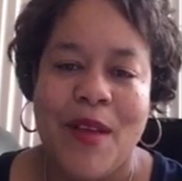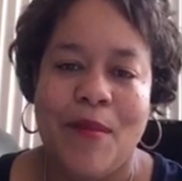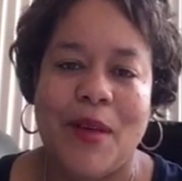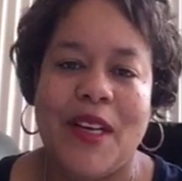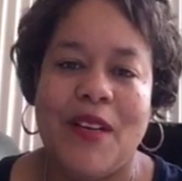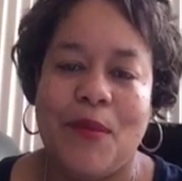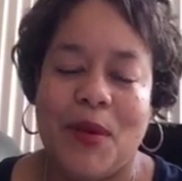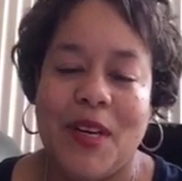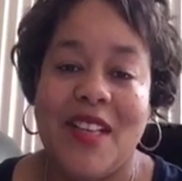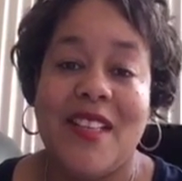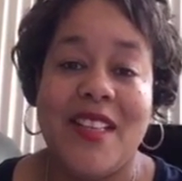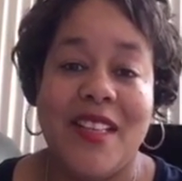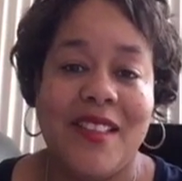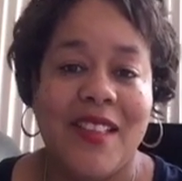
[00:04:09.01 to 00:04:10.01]
But one
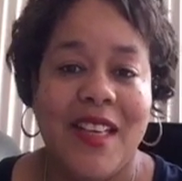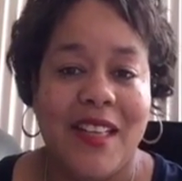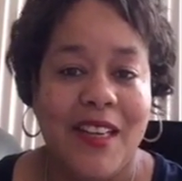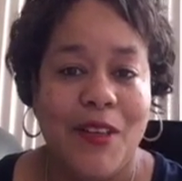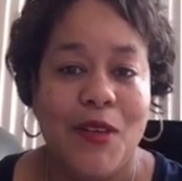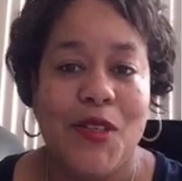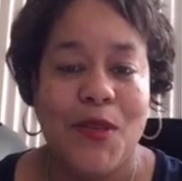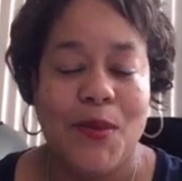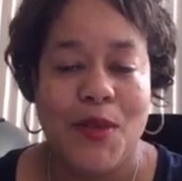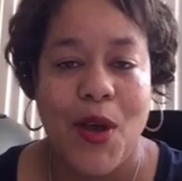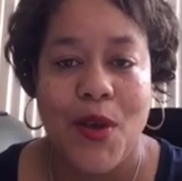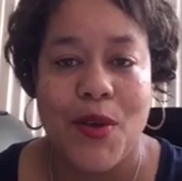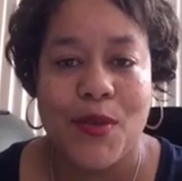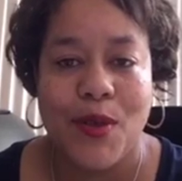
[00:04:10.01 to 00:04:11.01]
of the things that I know she was
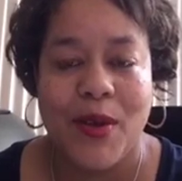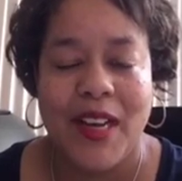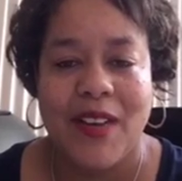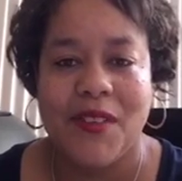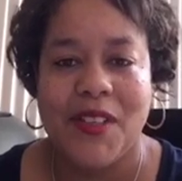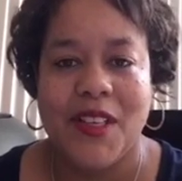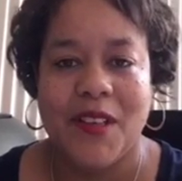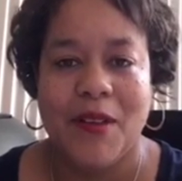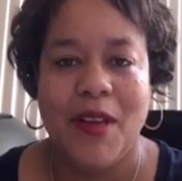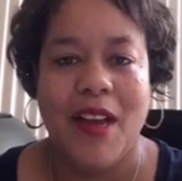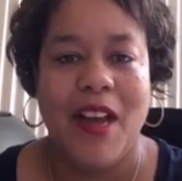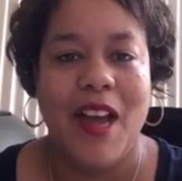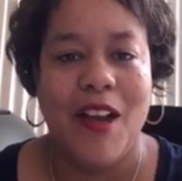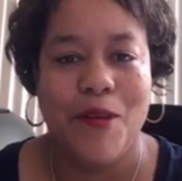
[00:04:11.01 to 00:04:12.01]
also having,
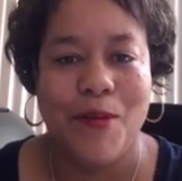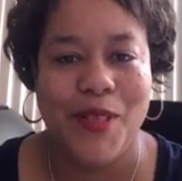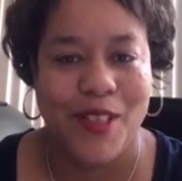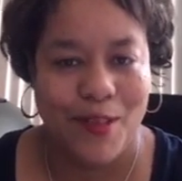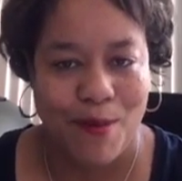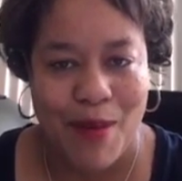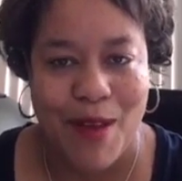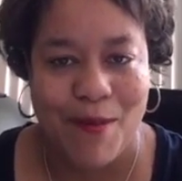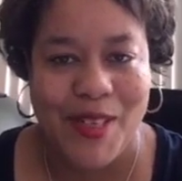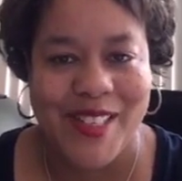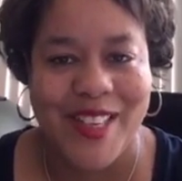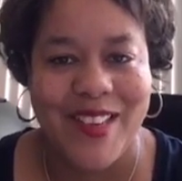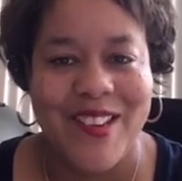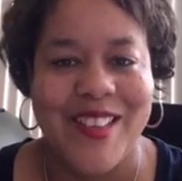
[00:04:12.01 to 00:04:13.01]
I hope she doesn't mind me
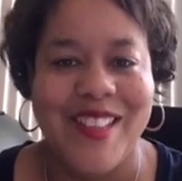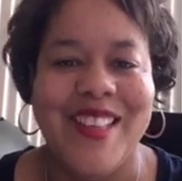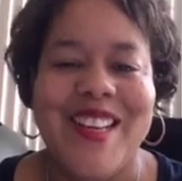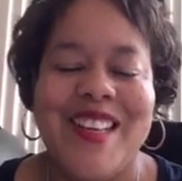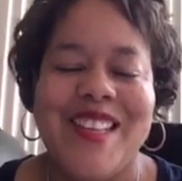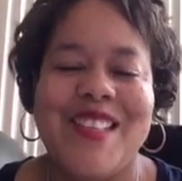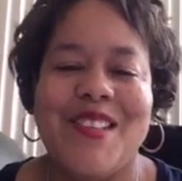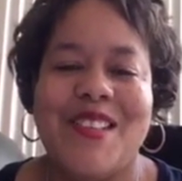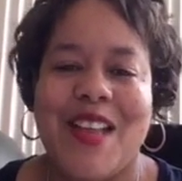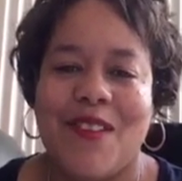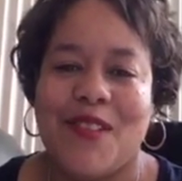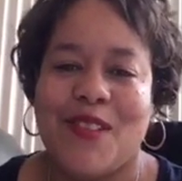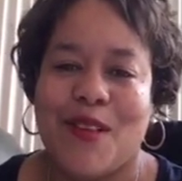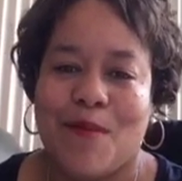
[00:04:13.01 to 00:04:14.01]
sharing it, she was
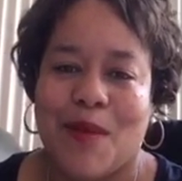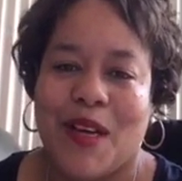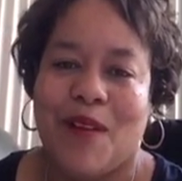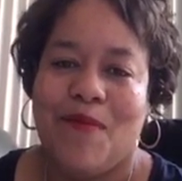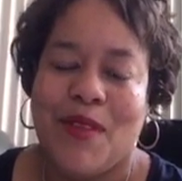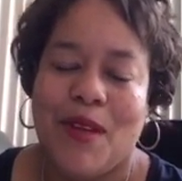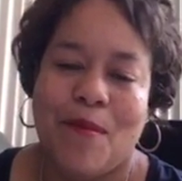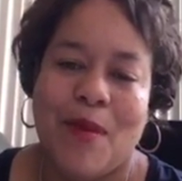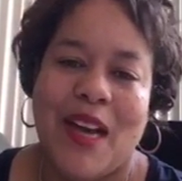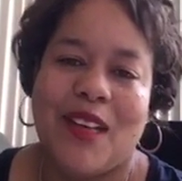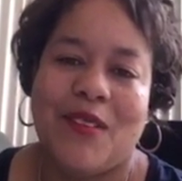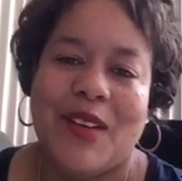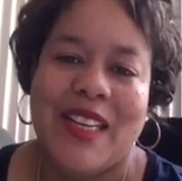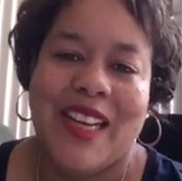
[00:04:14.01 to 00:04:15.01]
having some
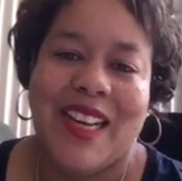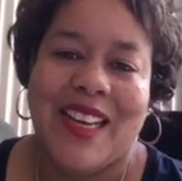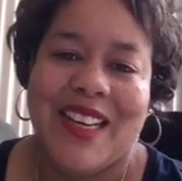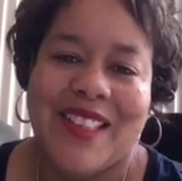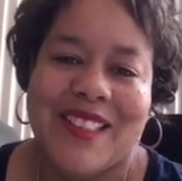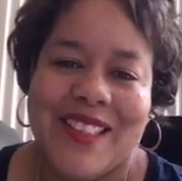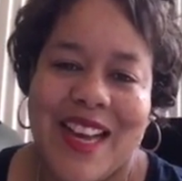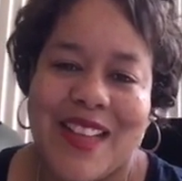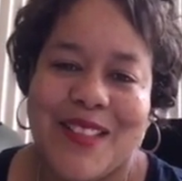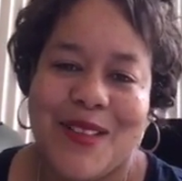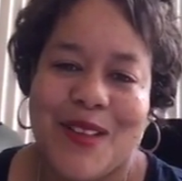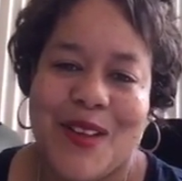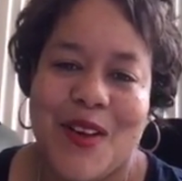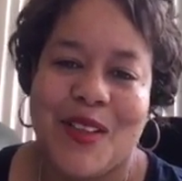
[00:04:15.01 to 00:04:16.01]
migraine headaches not
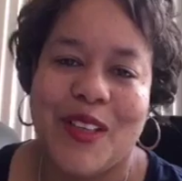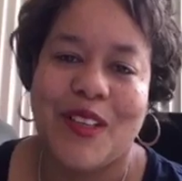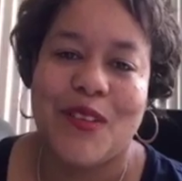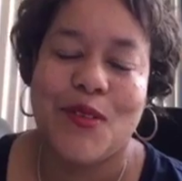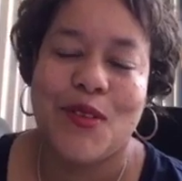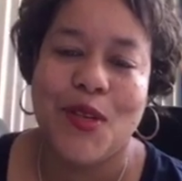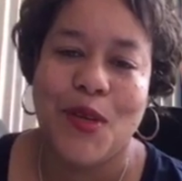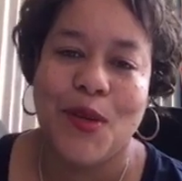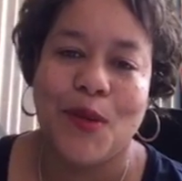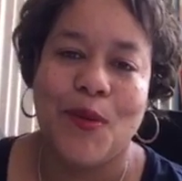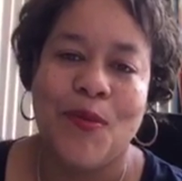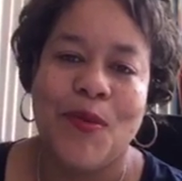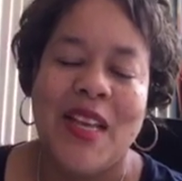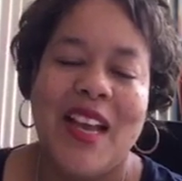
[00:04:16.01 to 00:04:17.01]
too long ago
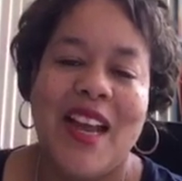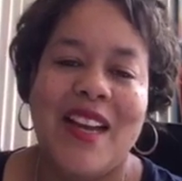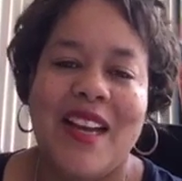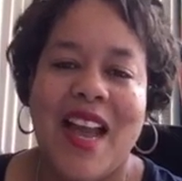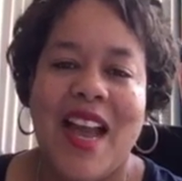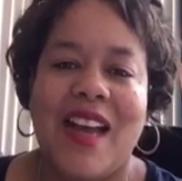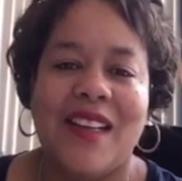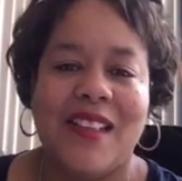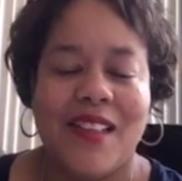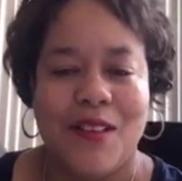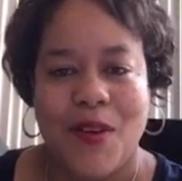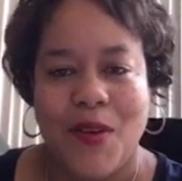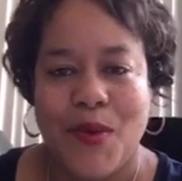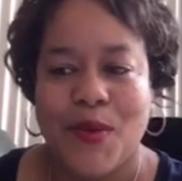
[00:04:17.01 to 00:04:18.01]
too. And that
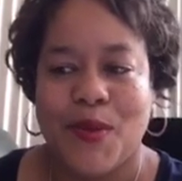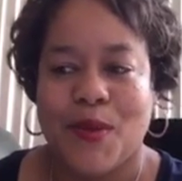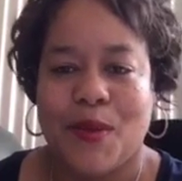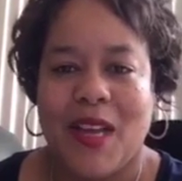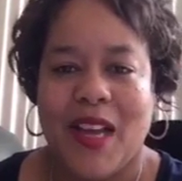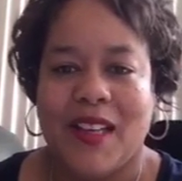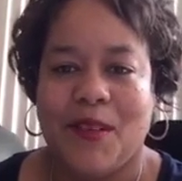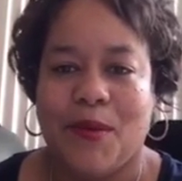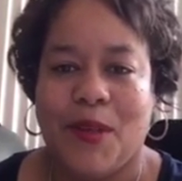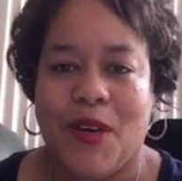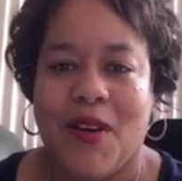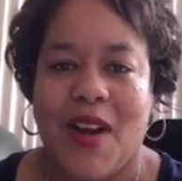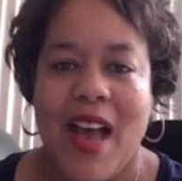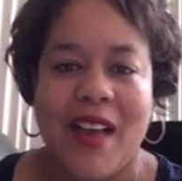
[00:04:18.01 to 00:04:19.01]
can also kind of, when
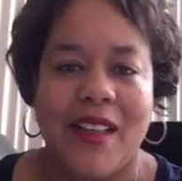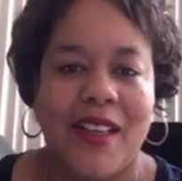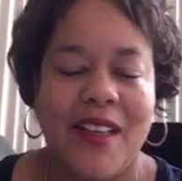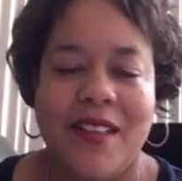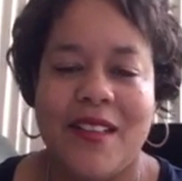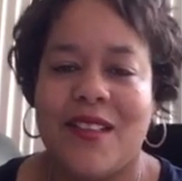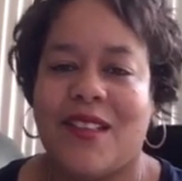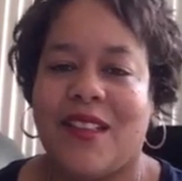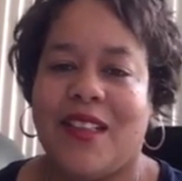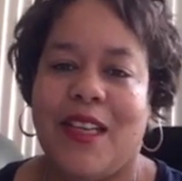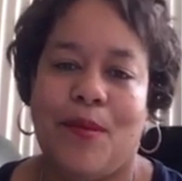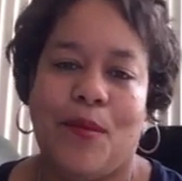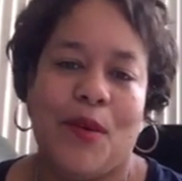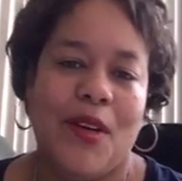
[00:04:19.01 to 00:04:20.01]
you're not getting to
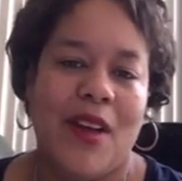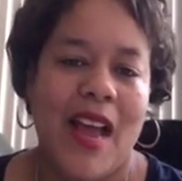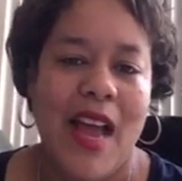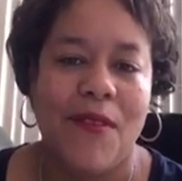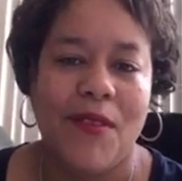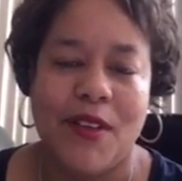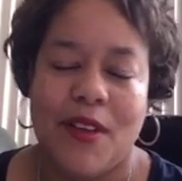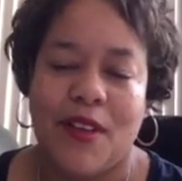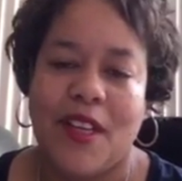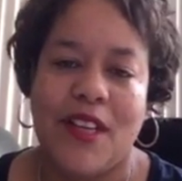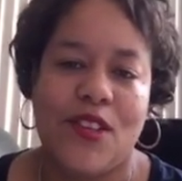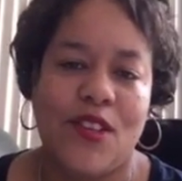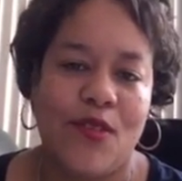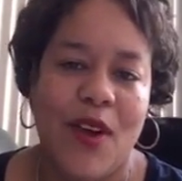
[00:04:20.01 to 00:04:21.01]
sleep, when you're having all
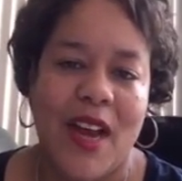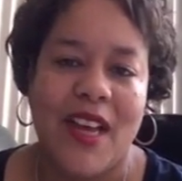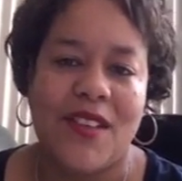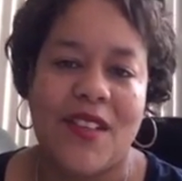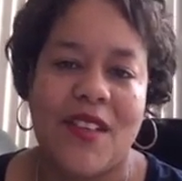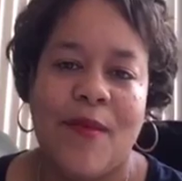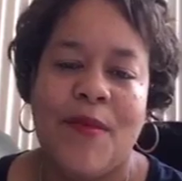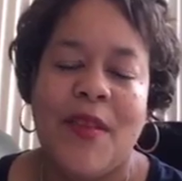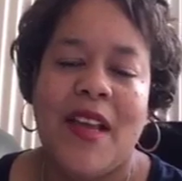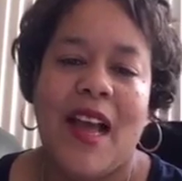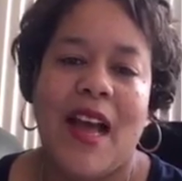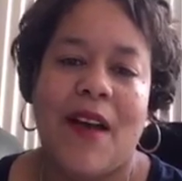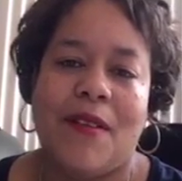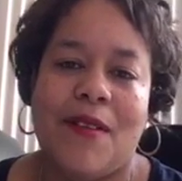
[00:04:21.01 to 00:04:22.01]
that stress,
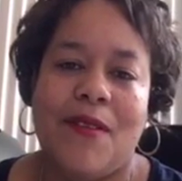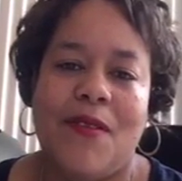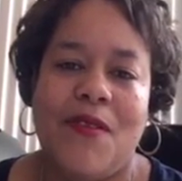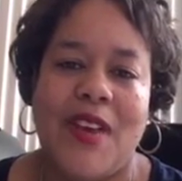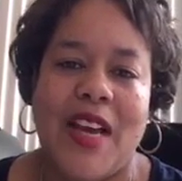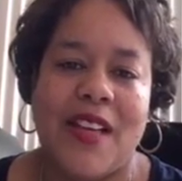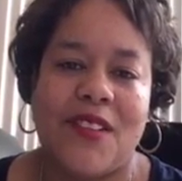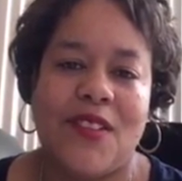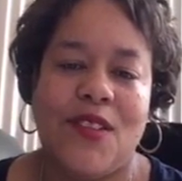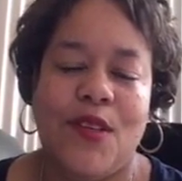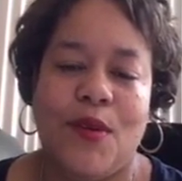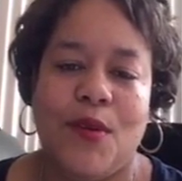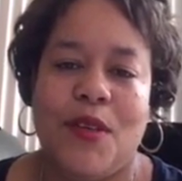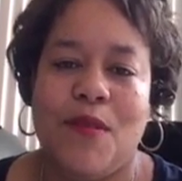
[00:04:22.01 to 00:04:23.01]
how it affects you.